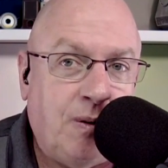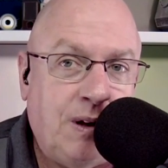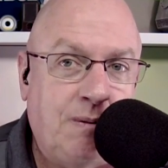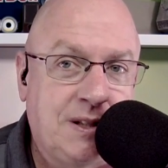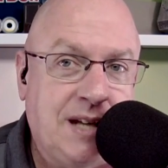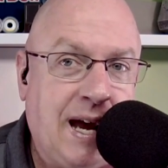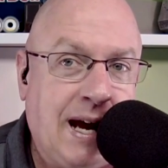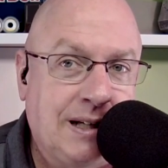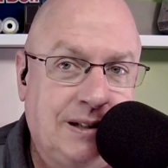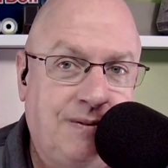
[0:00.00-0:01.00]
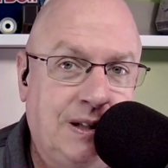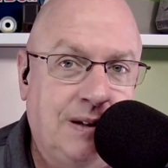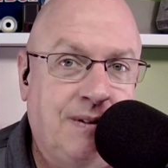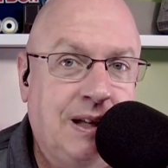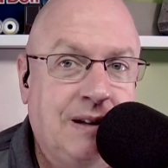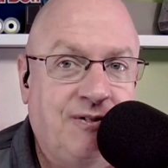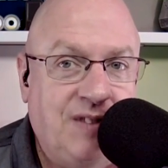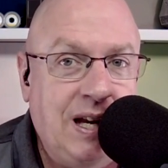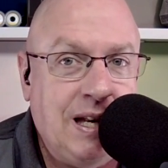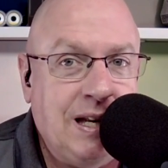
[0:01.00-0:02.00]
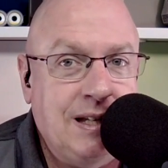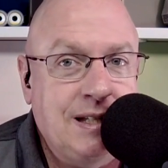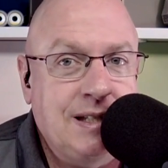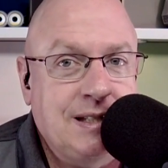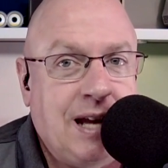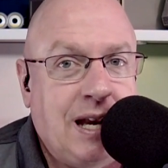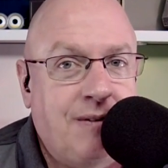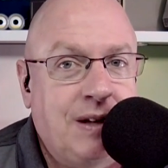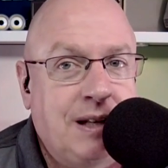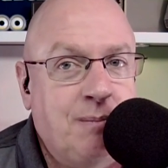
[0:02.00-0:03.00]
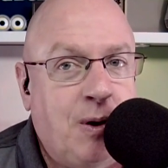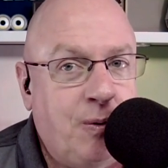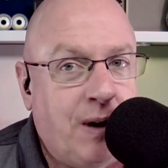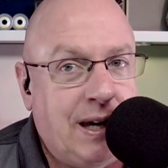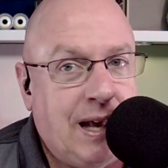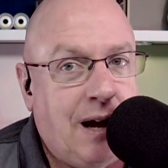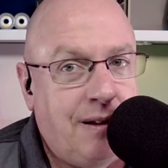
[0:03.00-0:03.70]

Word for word: Only what's active in the in the feed. He, he's kind of in the mode right now.